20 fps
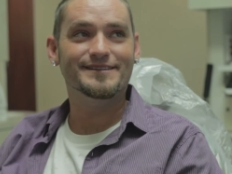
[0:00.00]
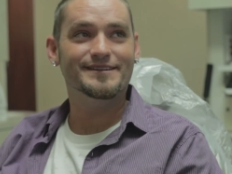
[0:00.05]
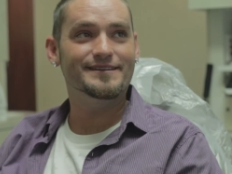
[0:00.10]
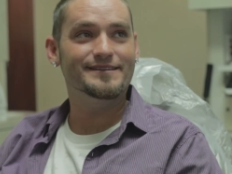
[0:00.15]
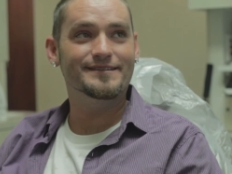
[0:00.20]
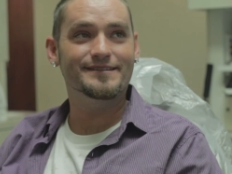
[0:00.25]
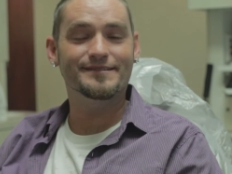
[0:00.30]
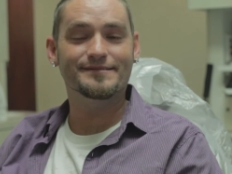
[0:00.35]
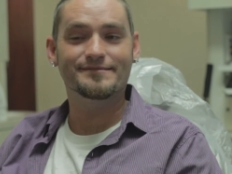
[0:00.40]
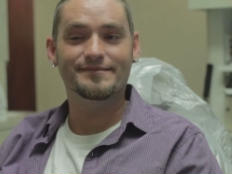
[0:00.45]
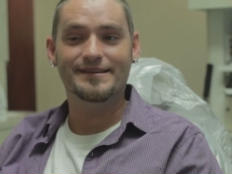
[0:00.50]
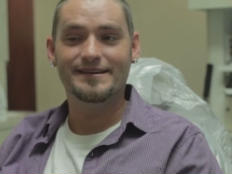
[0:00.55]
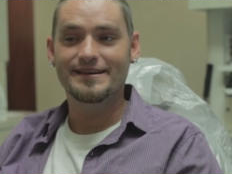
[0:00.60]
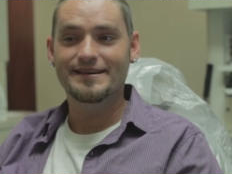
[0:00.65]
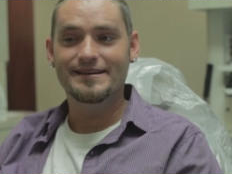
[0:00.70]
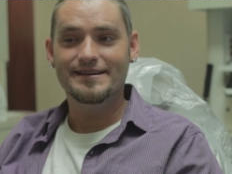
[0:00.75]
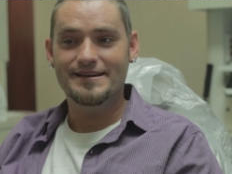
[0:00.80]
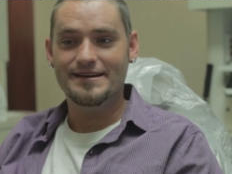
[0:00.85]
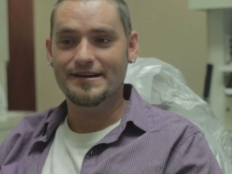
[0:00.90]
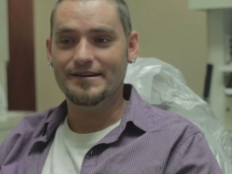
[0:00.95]

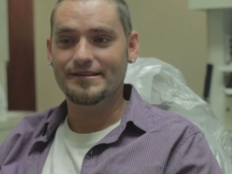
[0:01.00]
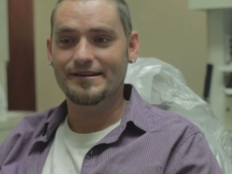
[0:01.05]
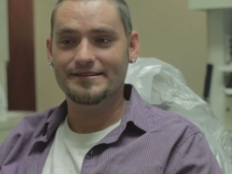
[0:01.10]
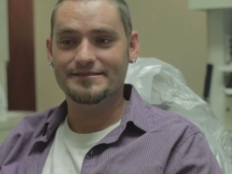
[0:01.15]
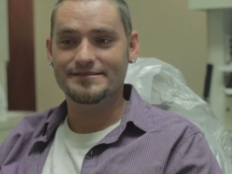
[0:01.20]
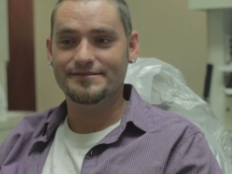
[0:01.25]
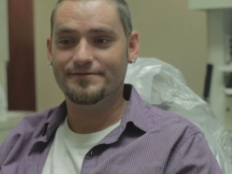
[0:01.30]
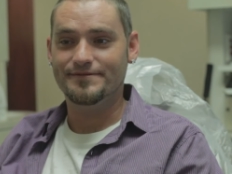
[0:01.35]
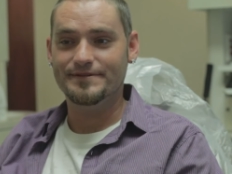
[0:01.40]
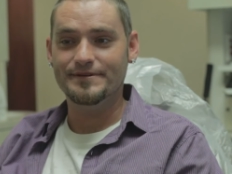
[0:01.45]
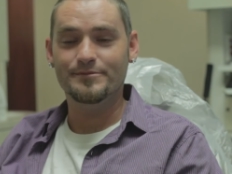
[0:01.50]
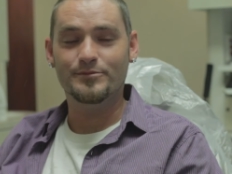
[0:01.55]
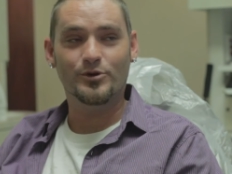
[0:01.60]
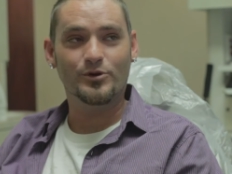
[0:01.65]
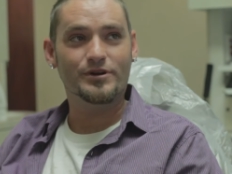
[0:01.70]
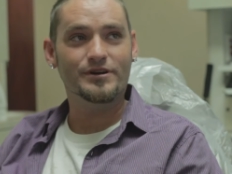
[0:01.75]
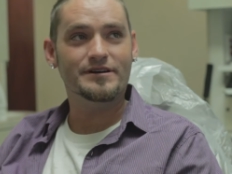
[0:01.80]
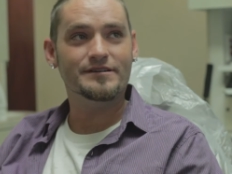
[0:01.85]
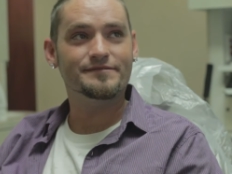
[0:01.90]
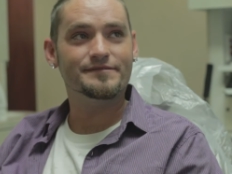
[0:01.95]
I feel more
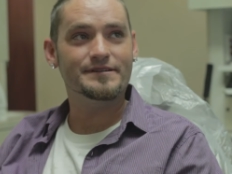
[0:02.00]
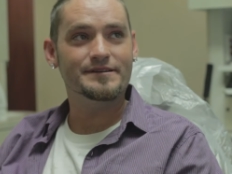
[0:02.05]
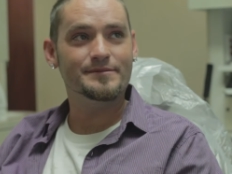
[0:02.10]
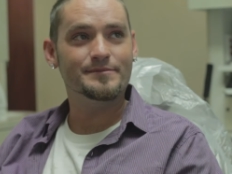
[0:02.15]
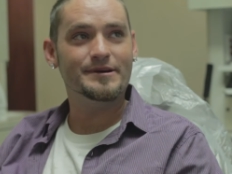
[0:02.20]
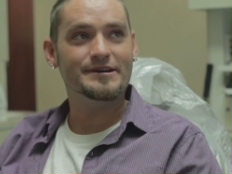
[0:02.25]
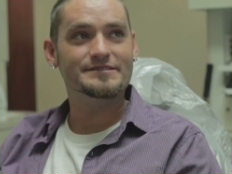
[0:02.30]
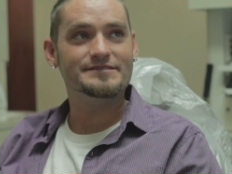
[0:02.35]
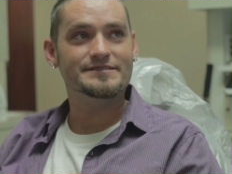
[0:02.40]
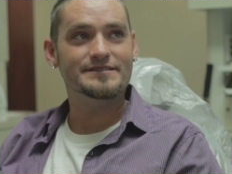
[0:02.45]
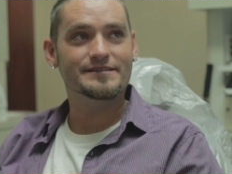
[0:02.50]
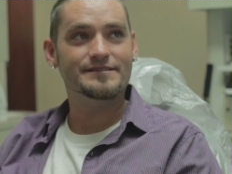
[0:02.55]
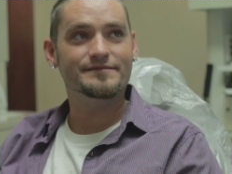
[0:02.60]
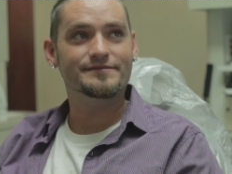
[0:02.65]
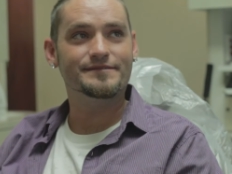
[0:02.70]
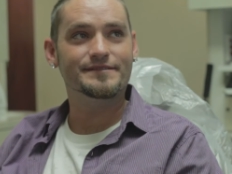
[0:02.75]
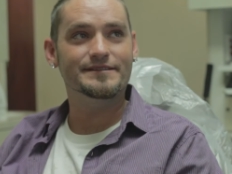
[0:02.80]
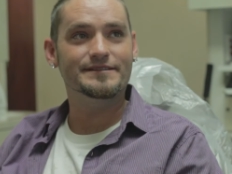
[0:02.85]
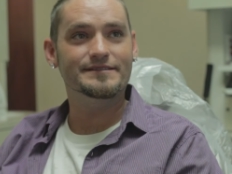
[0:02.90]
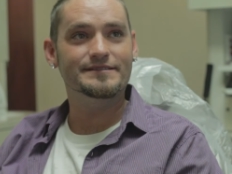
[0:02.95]
confident about stuff,
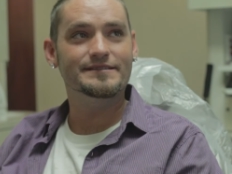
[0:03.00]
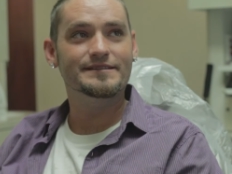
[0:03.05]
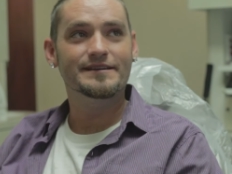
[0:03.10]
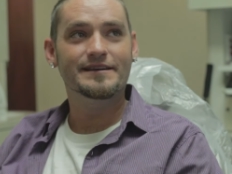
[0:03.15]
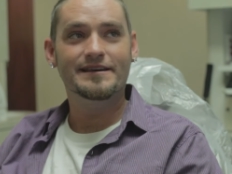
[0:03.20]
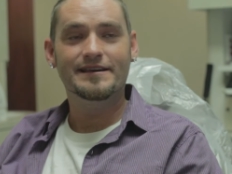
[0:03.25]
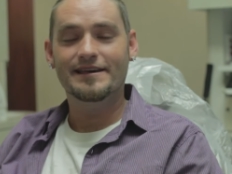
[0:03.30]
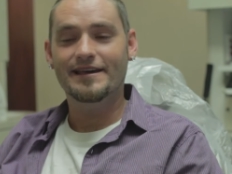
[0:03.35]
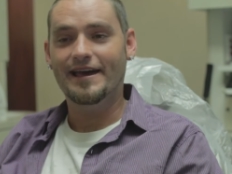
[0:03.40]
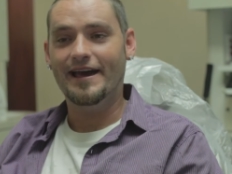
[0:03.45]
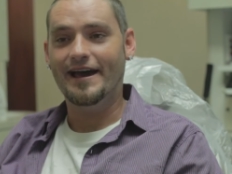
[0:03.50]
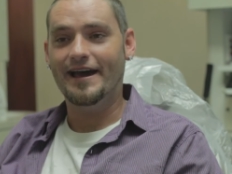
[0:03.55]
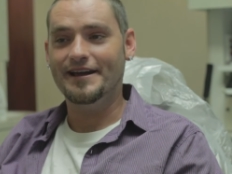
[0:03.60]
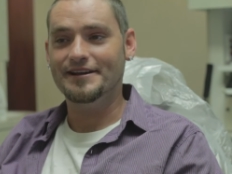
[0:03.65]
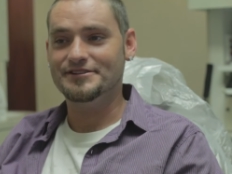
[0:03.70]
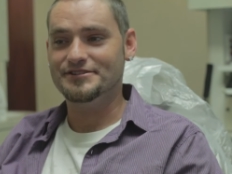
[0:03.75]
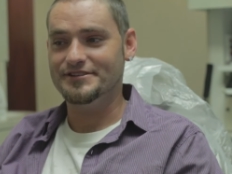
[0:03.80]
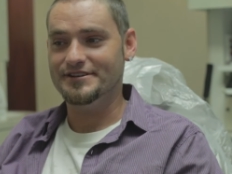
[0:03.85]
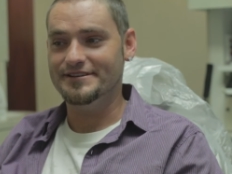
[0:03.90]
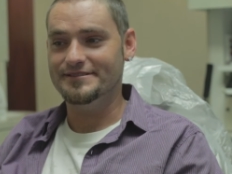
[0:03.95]
and I
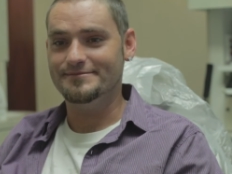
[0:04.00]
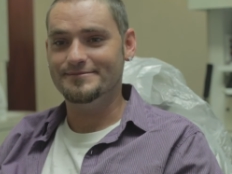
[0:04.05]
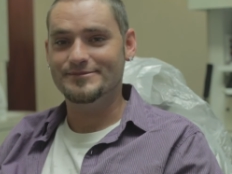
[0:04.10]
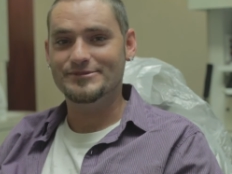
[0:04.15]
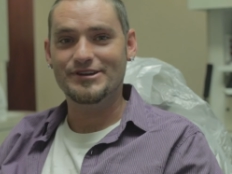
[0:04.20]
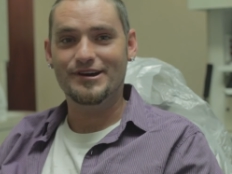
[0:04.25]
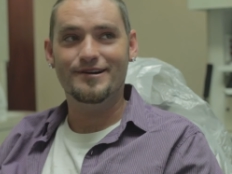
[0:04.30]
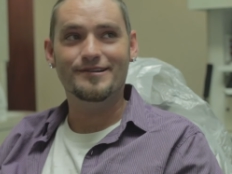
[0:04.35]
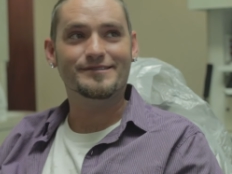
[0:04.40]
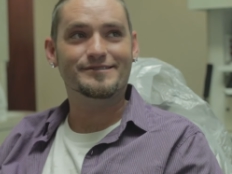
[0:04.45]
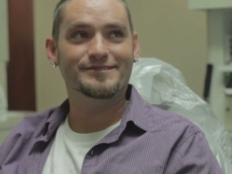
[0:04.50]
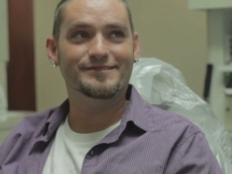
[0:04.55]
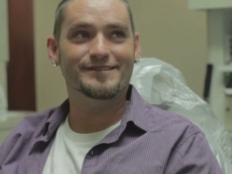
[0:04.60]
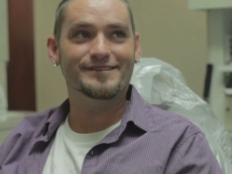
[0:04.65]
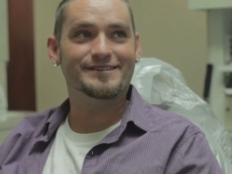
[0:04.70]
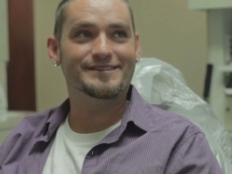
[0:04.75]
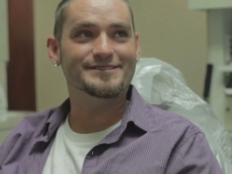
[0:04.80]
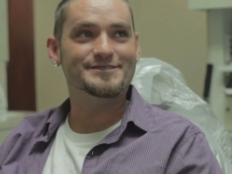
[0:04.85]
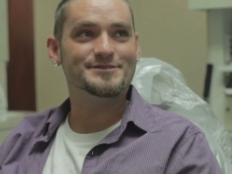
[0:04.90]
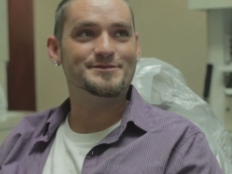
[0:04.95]
actually talk to
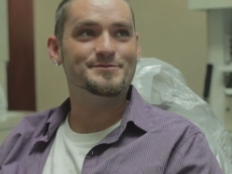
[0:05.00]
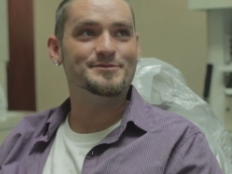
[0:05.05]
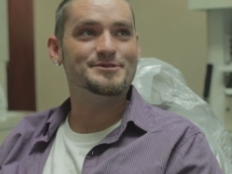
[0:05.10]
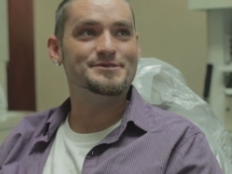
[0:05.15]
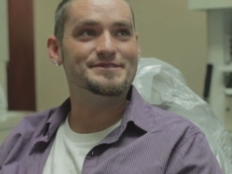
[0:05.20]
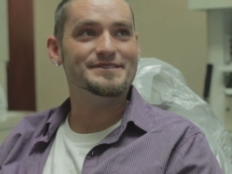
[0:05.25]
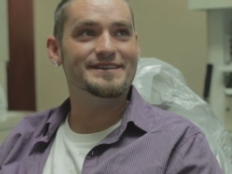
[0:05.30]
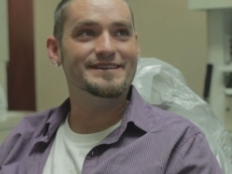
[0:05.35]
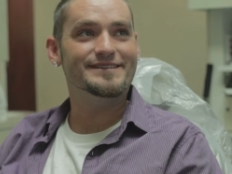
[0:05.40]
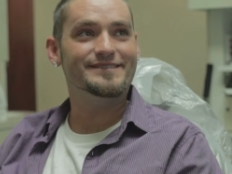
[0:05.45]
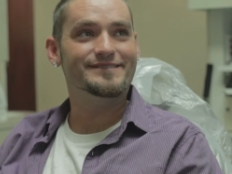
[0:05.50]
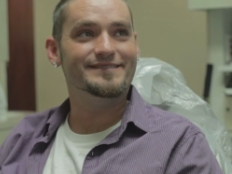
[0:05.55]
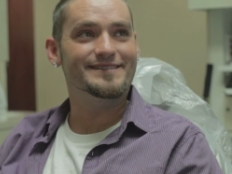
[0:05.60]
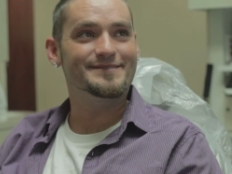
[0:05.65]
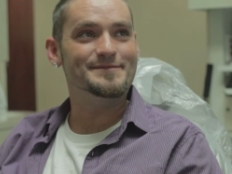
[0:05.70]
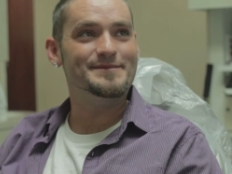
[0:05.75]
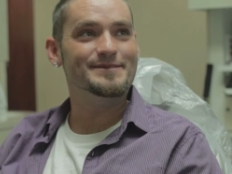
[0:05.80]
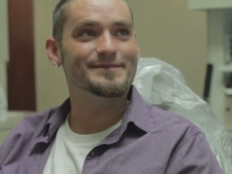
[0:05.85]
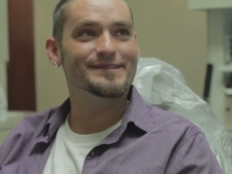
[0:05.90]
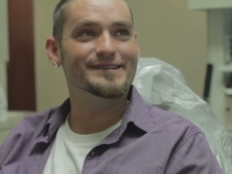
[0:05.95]
our customers now when
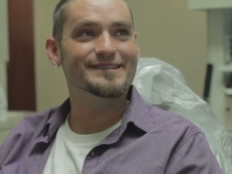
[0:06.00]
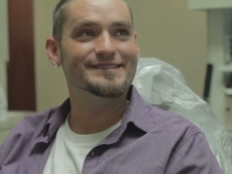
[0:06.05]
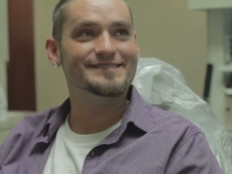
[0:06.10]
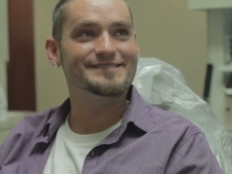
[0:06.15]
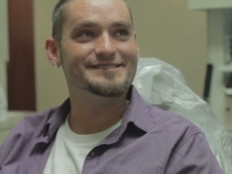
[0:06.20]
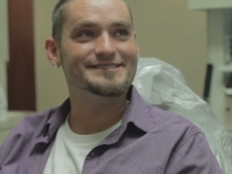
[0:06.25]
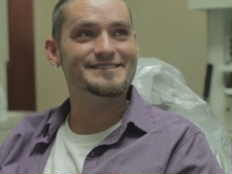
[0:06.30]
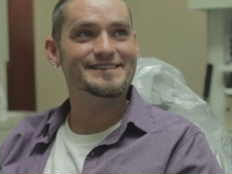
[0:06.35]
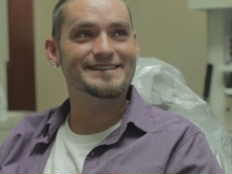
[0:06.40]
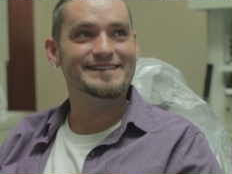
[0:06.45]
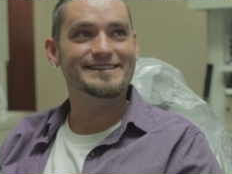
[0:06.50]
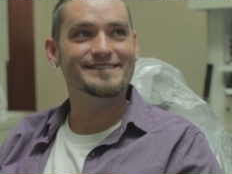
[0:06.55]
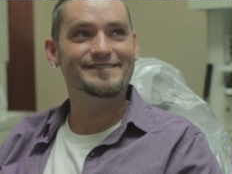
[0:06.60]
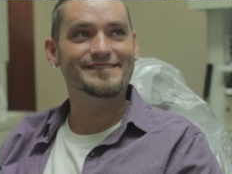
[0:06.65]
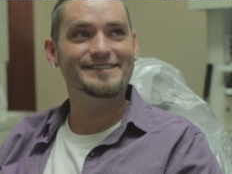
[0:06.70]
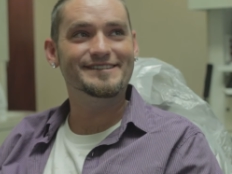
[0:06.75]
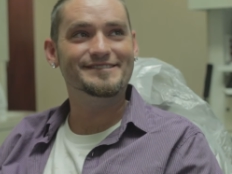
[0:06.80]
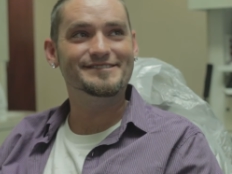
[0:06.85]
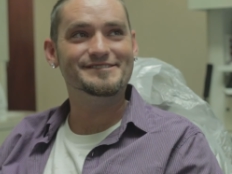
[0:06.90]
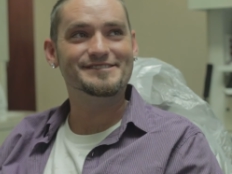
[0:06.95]
I'm at work instead
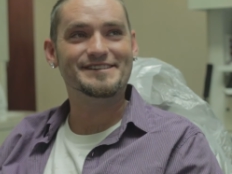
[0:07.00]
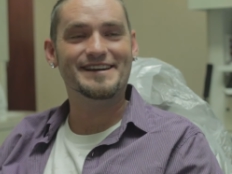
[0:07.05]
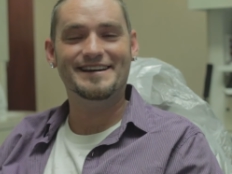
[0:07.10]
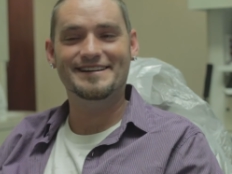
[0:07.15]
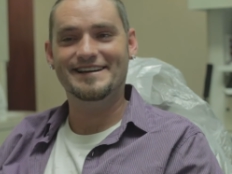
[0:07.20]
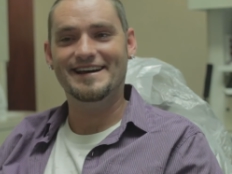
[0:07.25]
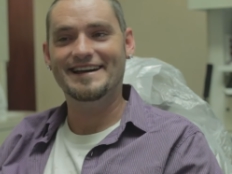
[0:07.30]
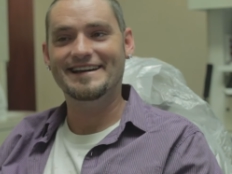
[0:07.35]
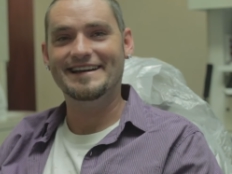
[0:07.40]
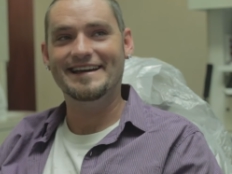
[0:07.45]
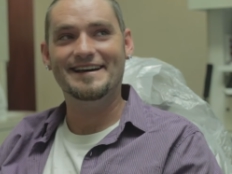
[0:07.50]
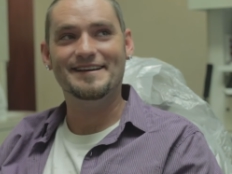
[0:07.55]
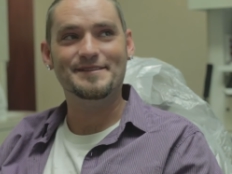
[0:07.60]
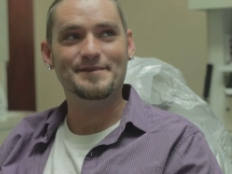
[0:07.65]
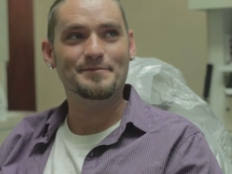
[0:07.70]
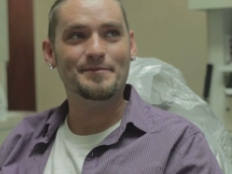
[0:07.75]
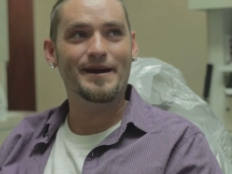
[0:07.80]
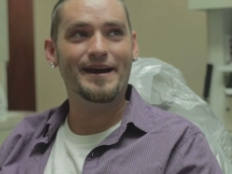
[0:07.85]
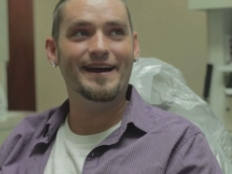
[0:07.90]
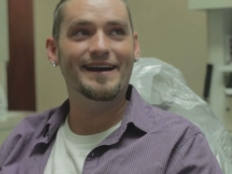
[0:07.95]
of just kind of hang out in
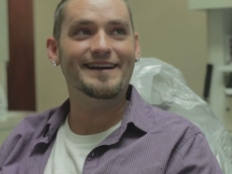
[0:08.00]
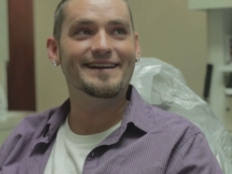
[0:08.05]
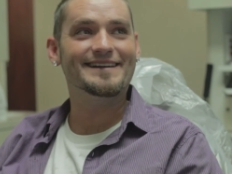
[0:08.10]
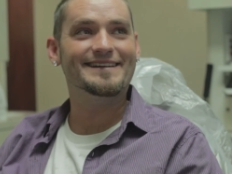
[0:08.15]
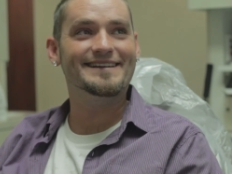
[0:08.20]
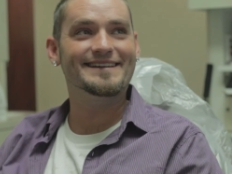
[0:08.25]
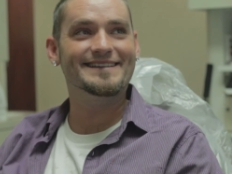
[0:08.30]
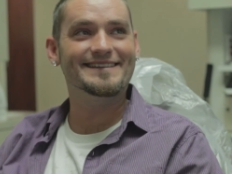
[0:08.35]
the back.